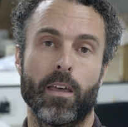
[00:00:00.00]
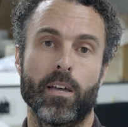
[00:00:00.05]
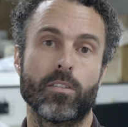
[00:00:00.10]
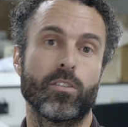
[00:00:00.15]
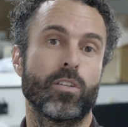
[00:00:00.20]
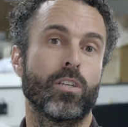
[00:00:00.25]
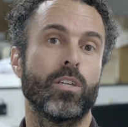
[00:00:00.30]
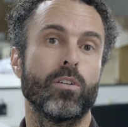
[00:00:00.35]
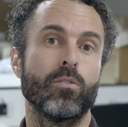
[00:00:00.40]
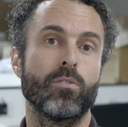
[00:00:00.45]
and
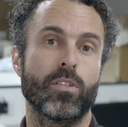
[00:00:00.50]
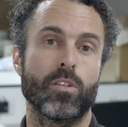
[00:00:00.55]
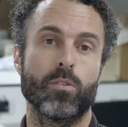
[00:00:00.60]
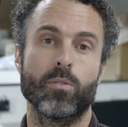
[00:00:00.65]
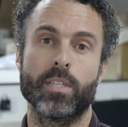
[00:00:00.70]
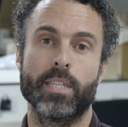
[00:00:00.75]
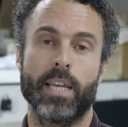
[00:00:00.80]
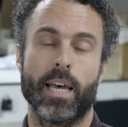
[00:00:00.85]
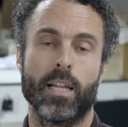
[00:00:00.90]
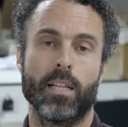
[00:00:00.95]
to use those
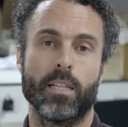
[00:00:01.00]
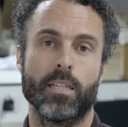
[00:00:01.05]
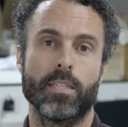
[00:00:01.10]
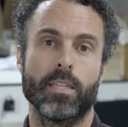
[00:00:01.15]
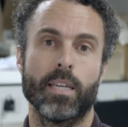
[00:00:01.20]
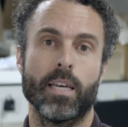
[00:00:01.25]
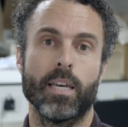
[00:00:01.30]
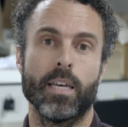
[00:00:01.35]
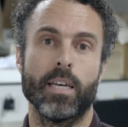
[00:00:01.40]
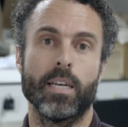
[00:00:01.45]
cells
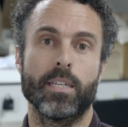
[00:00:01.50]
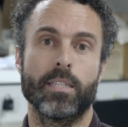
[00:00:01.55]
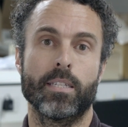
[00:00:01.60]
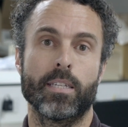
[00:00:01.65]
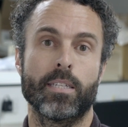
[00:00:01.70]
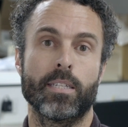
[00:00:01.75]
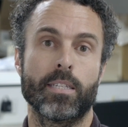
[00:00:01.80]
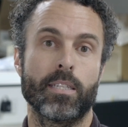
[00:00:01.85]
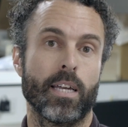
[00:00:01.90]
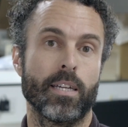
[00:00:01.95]
to
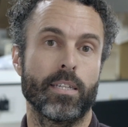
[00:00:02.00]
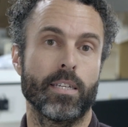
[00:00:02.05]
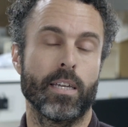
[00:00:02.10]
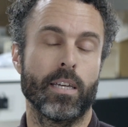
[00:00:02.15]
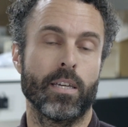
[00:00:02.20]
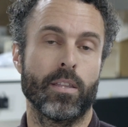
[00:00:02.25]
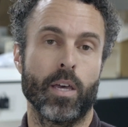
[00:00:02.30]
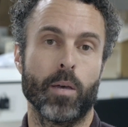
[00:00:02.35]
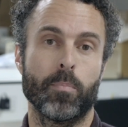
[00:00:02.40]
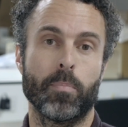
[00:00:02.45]

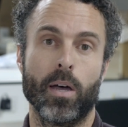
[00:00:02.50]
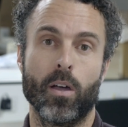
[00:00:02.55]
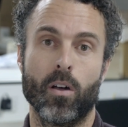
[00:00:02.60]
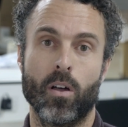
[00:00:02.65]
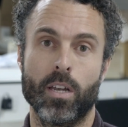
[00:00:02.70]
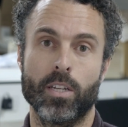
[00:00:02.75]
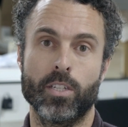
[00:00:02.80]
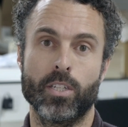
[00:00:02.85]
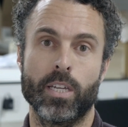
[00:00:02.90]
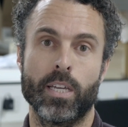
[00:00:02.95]
study their
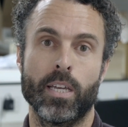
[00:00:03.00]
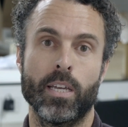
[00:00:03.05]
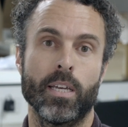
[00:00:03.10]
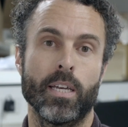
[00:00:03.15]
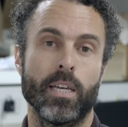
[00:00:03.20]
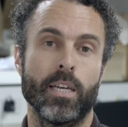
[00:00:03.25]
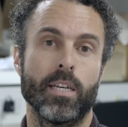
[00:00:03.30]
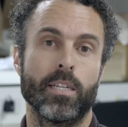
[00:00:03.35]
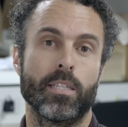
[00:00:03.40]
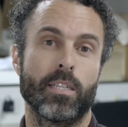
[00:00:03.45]
biology,
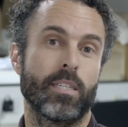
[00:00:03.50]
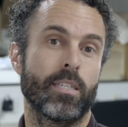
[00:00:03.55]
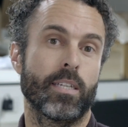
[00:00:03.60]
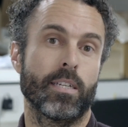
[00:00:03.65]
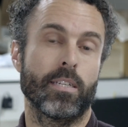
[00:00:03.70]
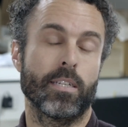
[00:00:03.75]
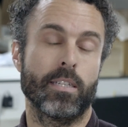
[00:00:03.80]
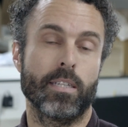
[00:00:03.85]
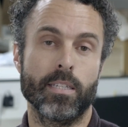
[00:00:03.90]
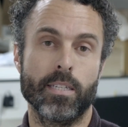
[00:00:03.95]
to
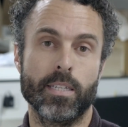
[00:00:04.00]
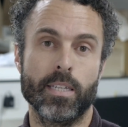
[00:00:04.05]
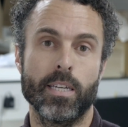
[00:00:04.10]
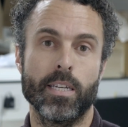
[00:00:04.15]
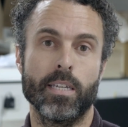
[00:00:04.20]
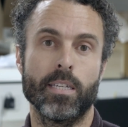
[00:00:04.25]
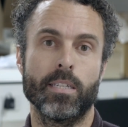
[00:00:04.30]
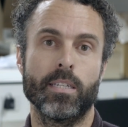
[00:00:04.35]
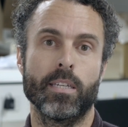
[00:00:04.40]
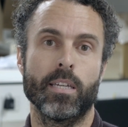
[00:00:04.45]
study
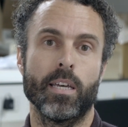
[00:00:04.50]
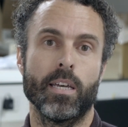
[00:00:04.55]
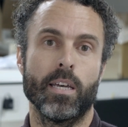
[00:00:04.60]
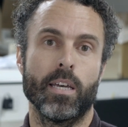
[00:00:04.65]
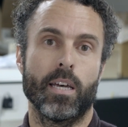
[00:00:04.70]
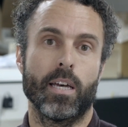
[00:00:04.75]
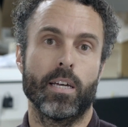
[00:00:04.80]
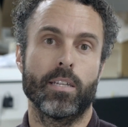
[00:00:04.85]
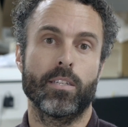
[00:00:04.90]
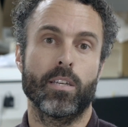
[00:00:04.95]
disease,
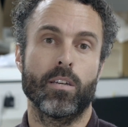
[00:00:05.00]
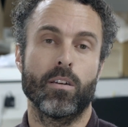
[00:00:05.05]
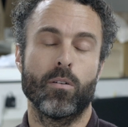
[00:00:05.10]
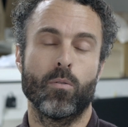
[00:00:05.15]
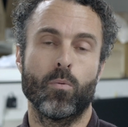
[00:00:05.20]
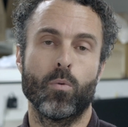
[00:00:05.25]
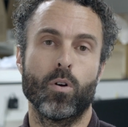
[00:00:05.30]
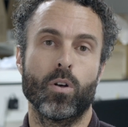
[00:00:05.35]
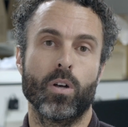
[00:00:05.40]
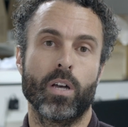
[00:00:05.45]
and to
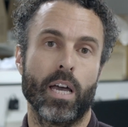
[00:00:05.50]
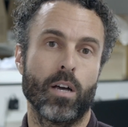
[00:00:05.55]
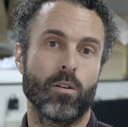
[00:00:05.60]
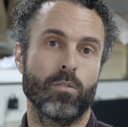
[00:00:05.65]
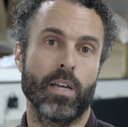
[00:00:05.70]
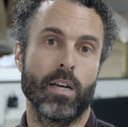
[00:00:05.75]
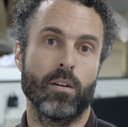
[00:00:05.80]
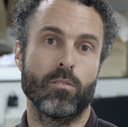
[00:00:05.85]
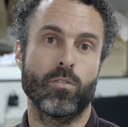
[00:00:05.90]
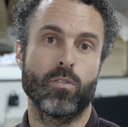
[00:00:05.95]
work out
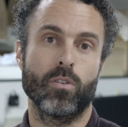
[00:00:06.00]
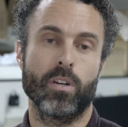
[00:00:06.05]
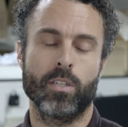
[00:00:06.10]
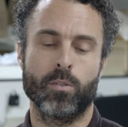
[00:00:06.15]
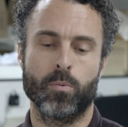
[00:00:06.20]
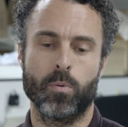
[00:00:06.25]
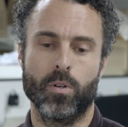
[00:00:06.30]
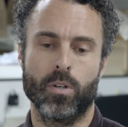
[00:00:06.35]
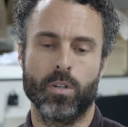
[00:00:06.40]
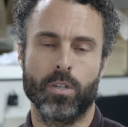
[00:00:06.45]
how
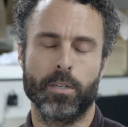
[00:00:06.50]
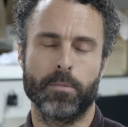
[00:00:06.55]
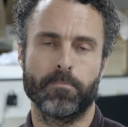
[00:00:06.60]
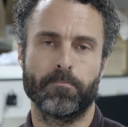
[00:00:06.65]
drugs work.